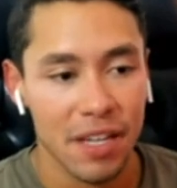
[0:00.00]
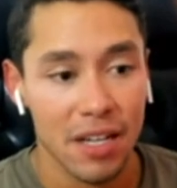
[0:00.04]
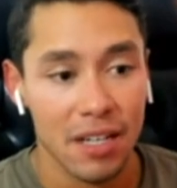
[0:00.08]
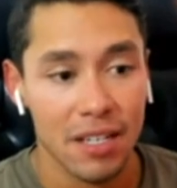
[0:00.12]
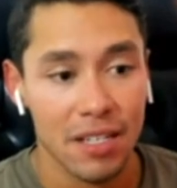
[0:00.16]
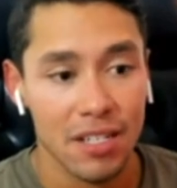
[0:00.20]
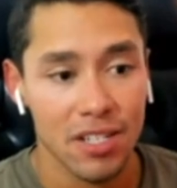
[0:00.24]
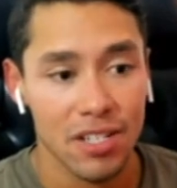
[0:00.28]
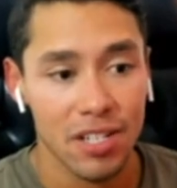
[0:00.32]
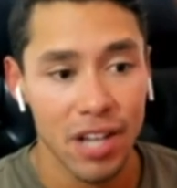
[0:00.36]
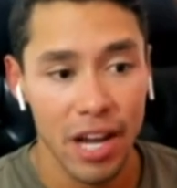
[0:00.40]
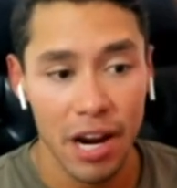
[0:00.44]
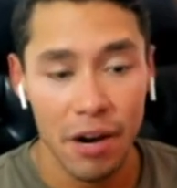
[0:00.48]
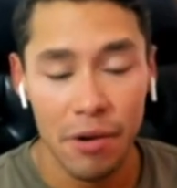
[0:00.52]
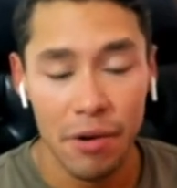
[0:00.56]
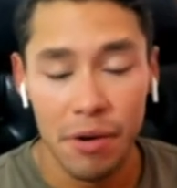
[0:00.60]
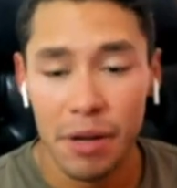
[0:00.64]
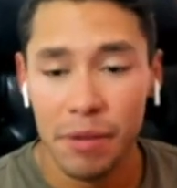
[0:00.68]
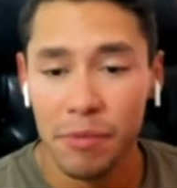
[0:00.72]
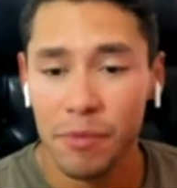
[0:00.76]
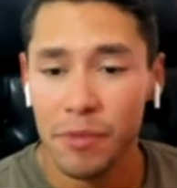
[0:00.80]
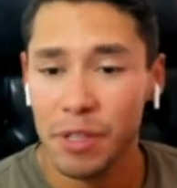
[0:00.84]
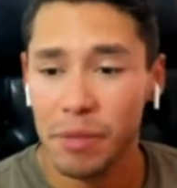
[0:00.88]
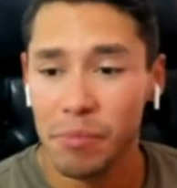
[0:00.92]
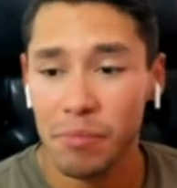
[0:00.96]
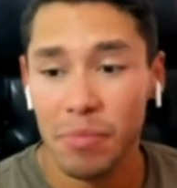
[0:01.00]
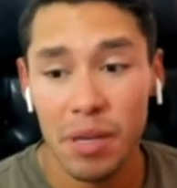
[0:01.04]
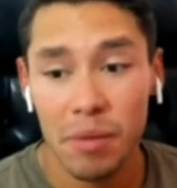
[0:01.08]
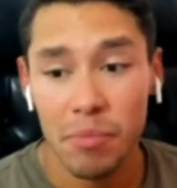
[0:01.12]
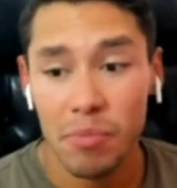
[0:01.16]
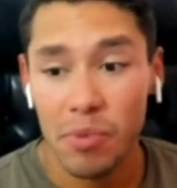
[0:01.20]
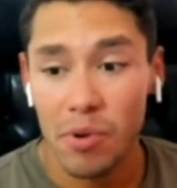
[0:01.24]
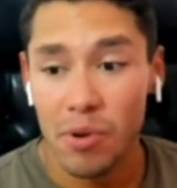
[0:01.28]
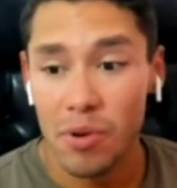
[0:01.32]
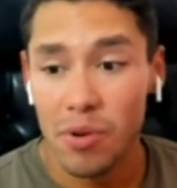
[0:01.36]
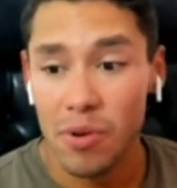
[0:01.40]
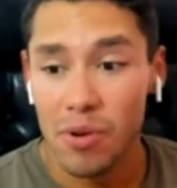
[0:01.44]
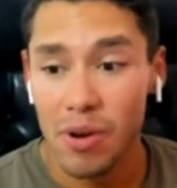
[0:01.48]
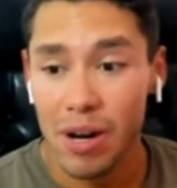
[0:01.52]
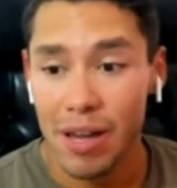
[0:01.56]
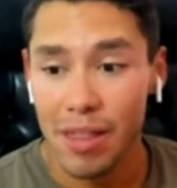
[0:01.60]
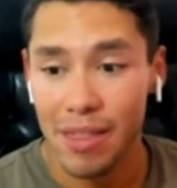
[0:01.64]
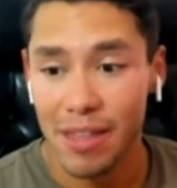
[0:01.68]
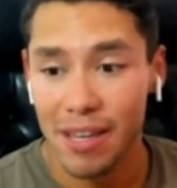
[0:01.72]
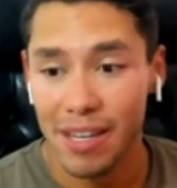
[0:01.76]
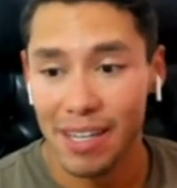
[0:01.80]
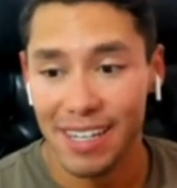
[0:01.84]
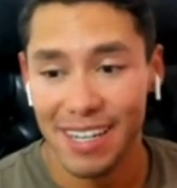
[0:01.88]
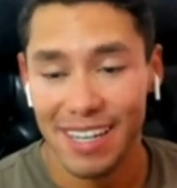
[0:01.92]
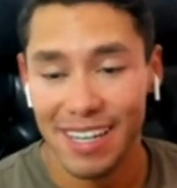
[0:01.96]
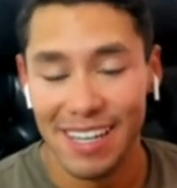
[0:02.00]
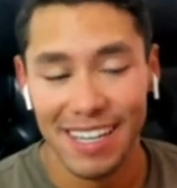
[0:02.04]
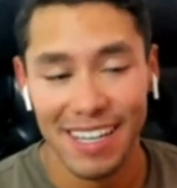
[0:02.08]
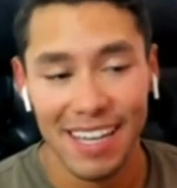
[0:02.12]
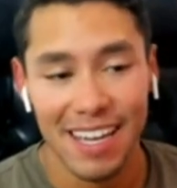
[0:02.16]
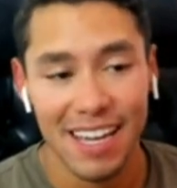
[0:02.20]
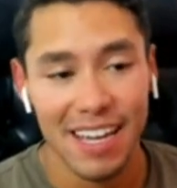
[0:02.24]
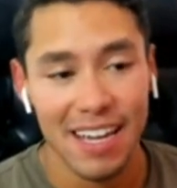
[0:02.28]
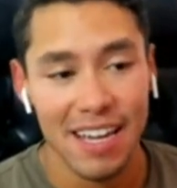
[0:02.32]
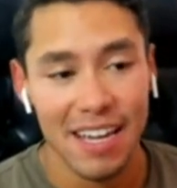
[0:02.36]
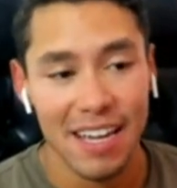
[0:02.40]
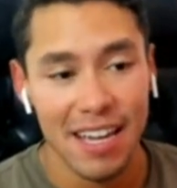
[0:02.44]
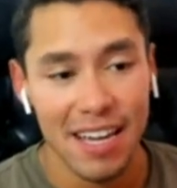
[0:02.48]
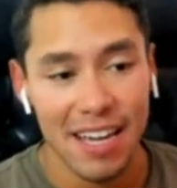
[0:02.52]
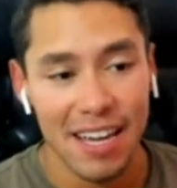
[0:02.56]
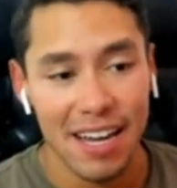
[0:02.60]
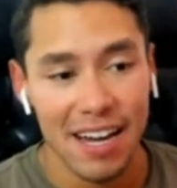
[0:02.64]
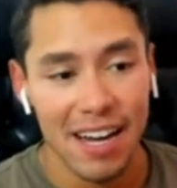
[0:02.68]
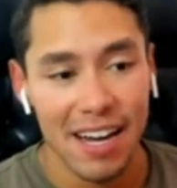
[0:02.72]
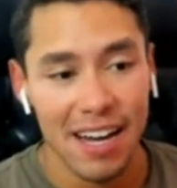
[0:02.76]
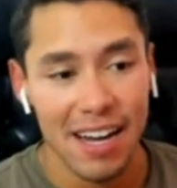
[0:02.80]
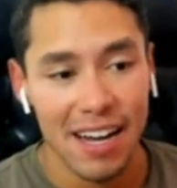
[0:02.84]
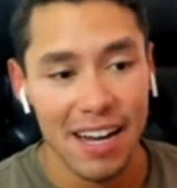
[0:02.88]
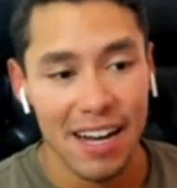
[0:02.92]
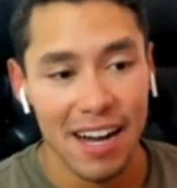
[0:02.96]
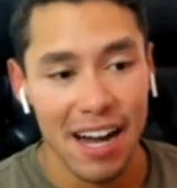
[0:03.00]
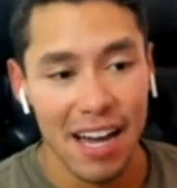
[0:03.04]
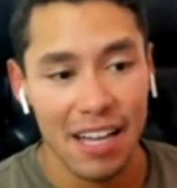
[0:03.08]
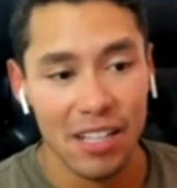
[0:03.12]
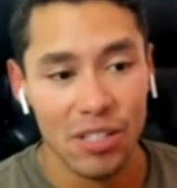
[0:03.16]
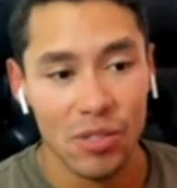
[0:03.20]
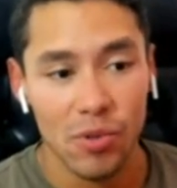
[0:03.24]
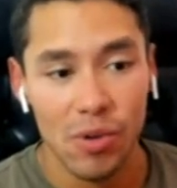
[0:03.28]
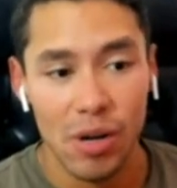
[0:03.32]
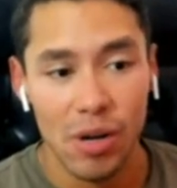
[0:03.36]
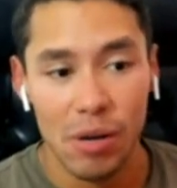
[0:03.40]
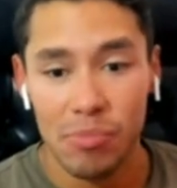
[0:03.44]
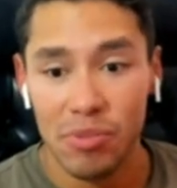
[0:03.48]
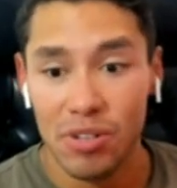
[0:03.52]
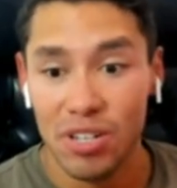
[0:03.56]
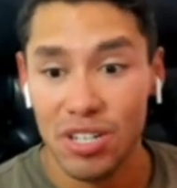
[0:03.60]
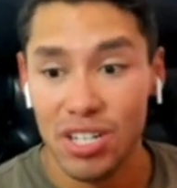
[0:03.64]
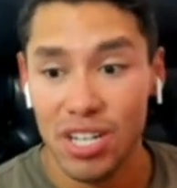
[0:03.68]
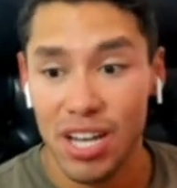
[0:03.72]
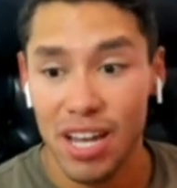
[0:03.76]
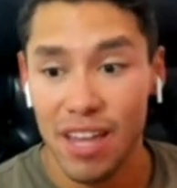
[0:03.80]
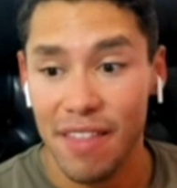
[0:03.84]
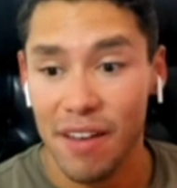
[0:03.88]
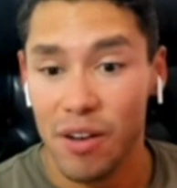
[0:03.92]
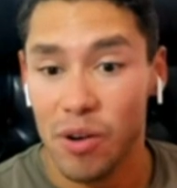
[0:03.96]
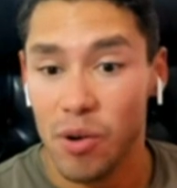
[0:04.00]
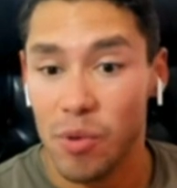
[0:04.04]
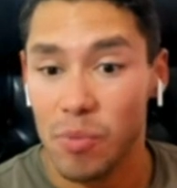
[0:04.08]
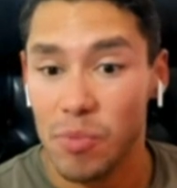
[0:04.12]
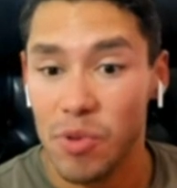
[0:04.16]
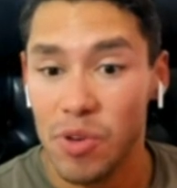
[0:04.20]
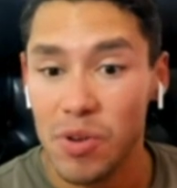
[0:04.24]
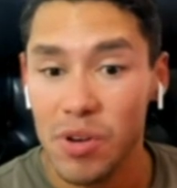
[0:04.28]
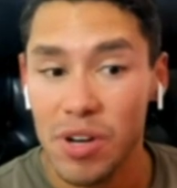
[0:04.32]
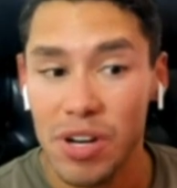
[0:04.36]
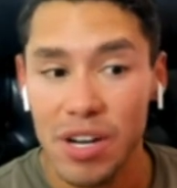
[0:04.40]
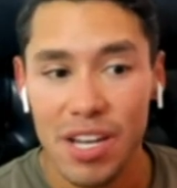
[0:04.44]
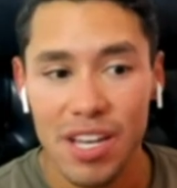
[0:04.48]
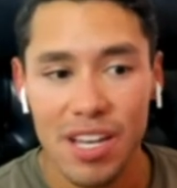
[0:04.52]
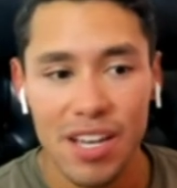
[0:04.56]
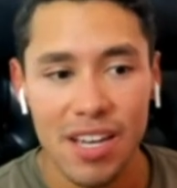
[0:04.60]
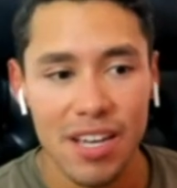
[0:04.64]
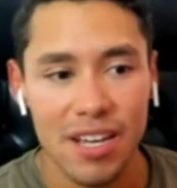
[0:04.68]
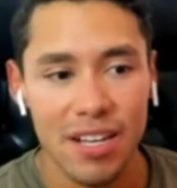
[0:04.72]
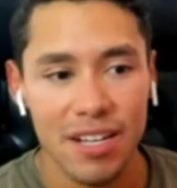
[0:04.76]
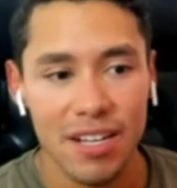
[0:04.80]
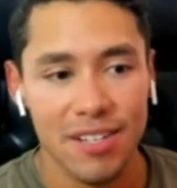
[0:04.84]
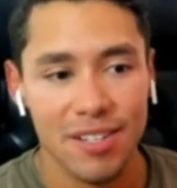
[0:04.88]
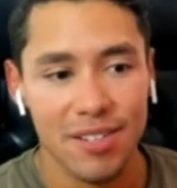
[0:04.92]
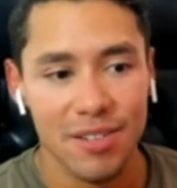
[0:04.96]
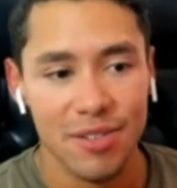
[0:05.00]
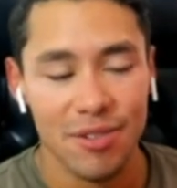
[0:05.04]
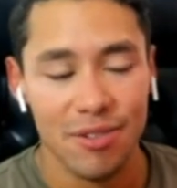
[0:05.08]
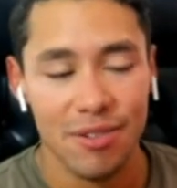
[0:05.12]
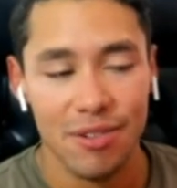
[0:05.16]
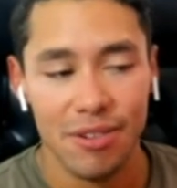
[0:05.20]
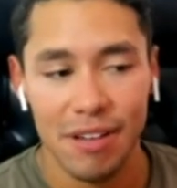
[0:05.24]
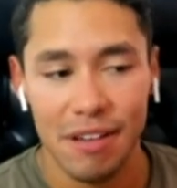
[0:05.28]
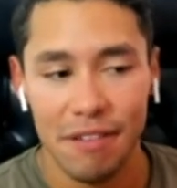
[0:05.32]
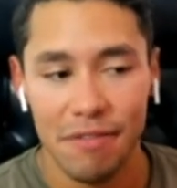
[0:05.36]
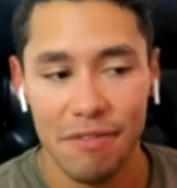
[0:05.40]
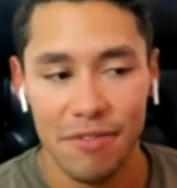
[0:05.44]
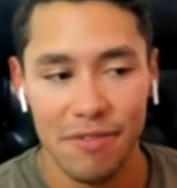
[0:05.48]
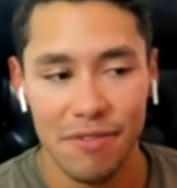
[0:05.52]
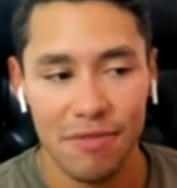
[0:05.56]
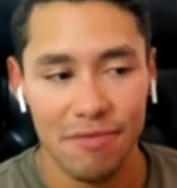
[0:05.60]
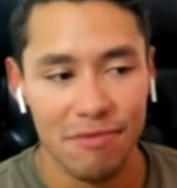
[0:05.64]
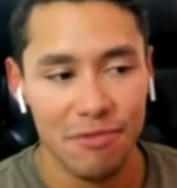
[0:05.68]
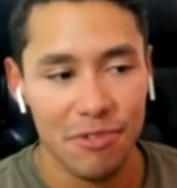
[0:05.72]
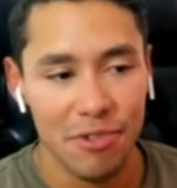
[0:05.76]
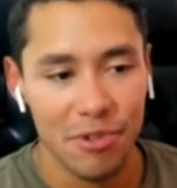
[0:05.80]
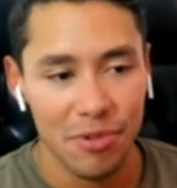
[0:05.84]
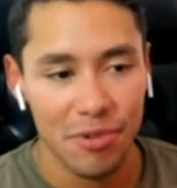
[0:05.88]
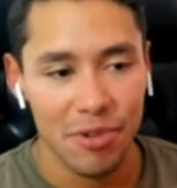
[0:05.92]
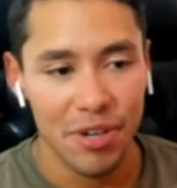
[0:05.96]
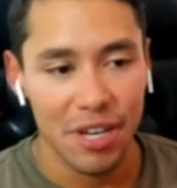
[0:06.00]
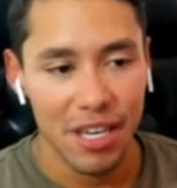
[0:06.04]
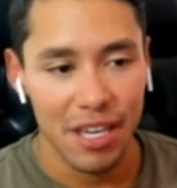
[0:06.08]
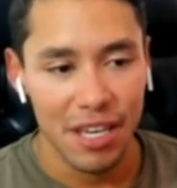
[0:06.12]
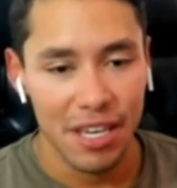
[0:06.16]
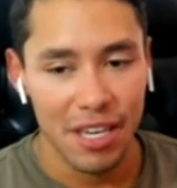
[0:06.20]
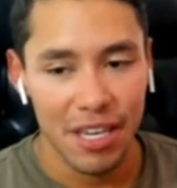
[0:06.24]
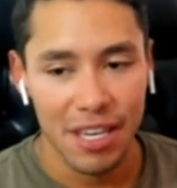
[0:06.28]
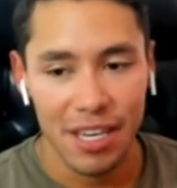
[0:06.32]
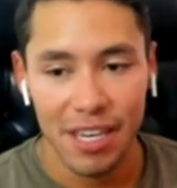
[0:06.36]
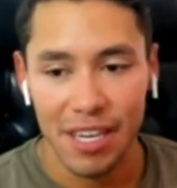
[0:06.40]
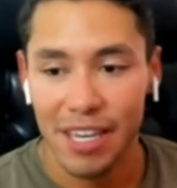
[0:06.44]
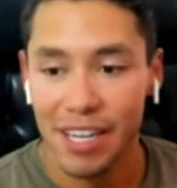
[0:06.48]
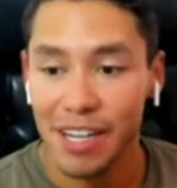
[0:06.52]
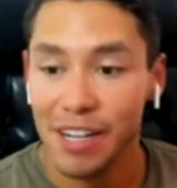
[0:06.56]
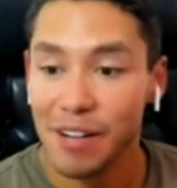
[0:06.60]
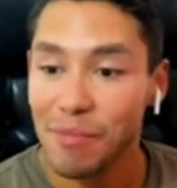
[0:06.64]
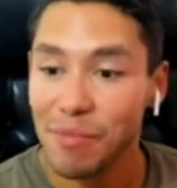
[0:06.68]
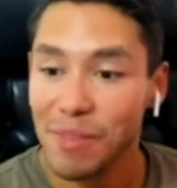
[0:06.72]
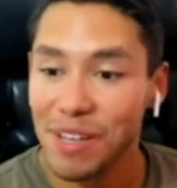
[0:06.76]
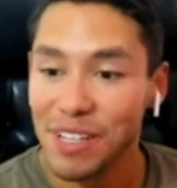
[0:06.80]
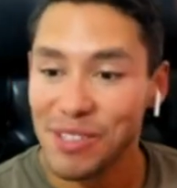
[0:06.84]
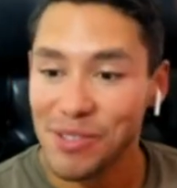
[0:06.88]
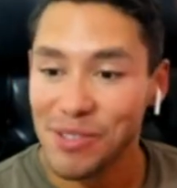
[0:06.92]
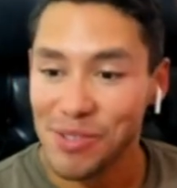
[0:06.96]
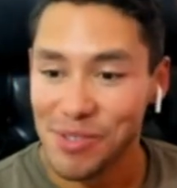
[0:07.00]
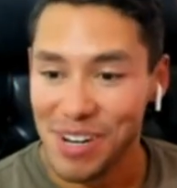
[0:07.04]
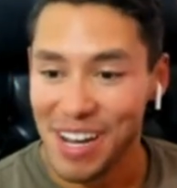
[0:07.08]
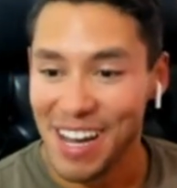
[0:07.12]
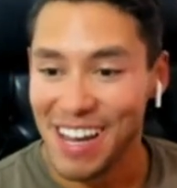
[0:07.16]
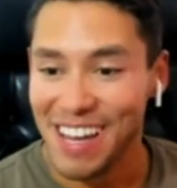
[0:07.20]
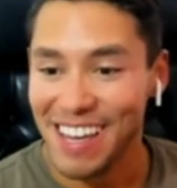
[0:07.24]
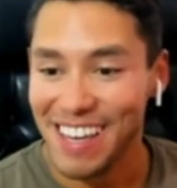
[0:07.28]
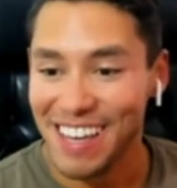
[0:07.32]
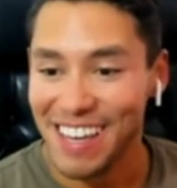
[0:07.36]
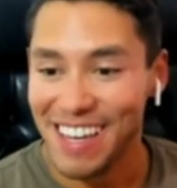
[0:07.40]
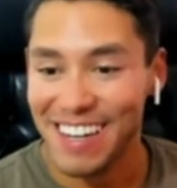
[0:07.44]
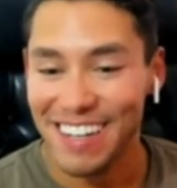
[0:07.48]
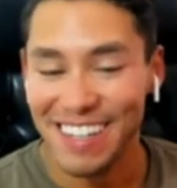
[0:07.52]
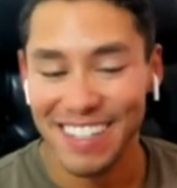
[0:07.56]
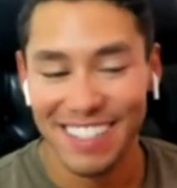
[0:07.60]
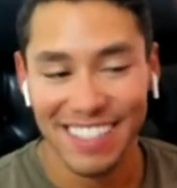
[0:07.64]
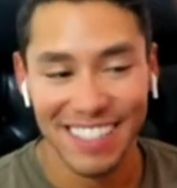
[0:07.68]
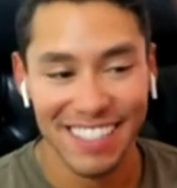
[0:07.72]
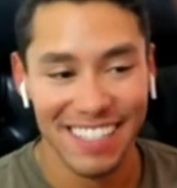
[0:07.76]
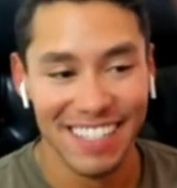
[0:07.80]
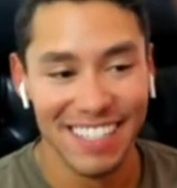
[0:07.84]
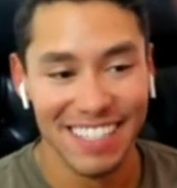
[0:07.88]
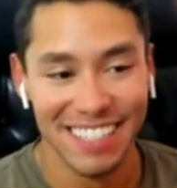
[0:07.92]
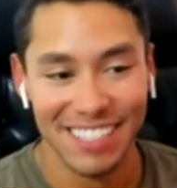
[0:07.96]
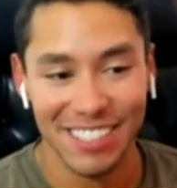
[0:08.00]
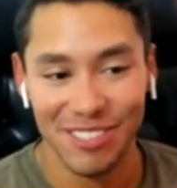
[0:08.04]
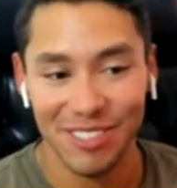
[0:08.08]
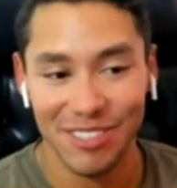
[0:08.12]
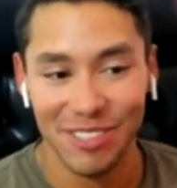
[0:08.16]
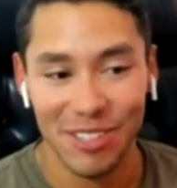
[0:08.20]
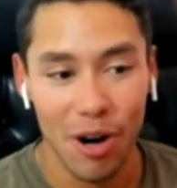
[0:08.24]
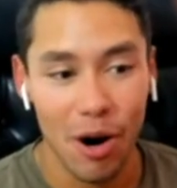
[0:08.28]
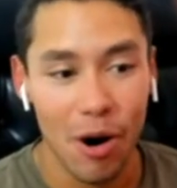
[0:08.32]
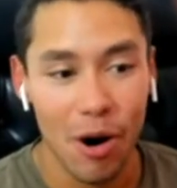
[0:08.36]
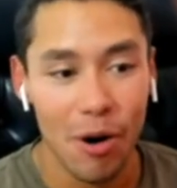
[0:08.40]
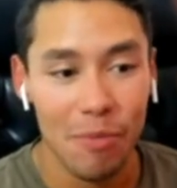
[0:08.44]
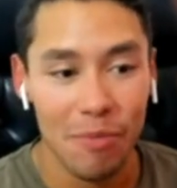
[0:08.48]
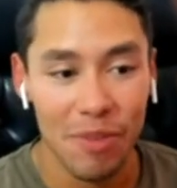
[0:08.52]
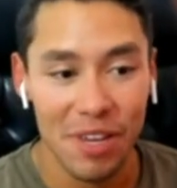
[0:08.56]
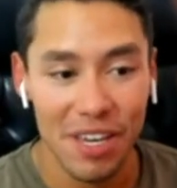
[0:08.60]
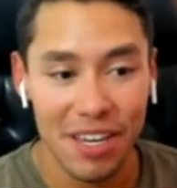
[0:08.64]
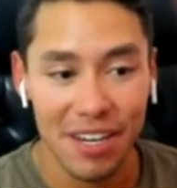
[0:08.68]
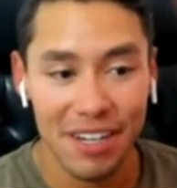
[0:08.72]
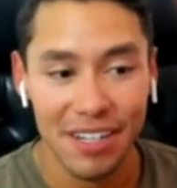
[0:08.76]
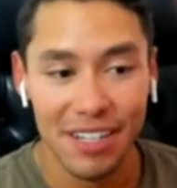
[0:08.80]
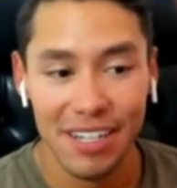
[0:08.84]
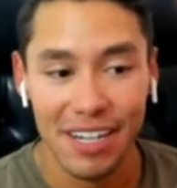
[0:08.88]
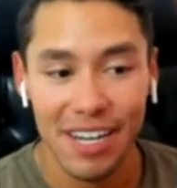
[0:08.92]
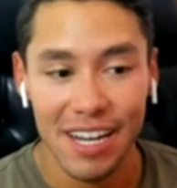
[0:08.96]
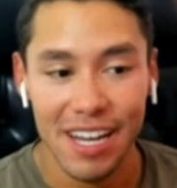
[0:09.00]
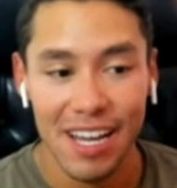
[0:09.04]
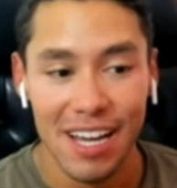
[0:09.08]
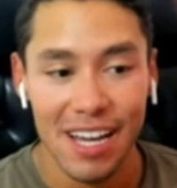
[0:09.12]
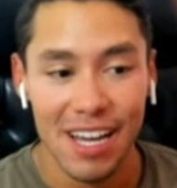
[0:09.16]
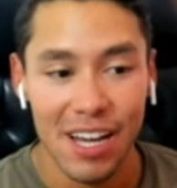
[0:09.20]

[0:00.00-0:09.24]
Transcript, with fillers: sharing with people. I think like I do appreciate the community, so if you hear me tonight here and like come here,